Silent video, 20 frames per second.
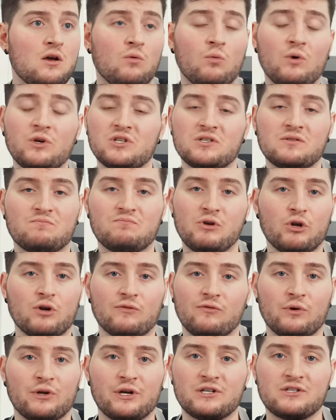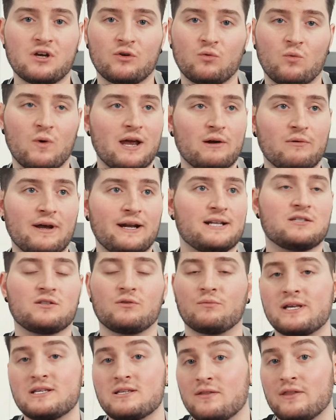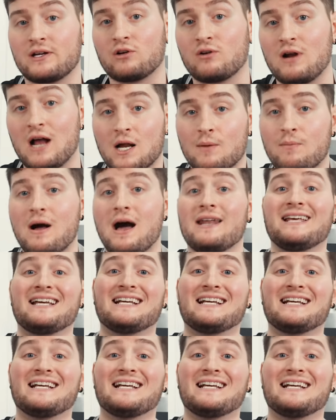which is beautiful in its own way, right? It's the reason the crock pot